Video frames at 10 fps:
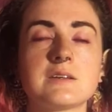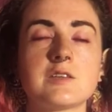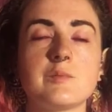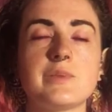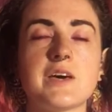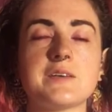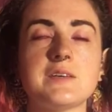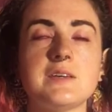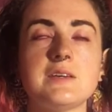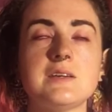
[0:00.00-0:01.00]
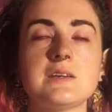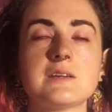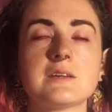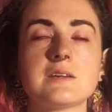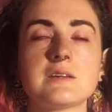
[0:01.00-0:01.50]
the belly,
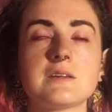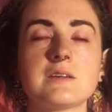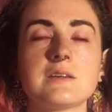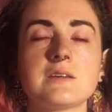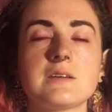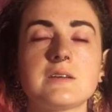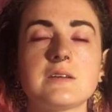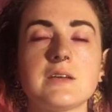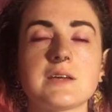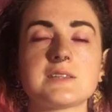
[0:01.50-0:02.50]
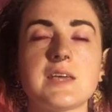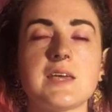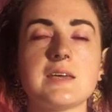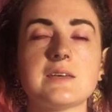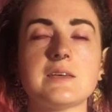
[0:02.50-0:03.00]

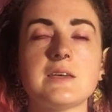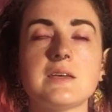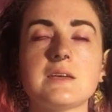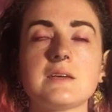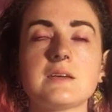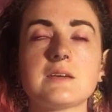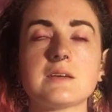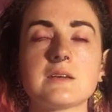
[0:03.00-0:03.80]
exhaling.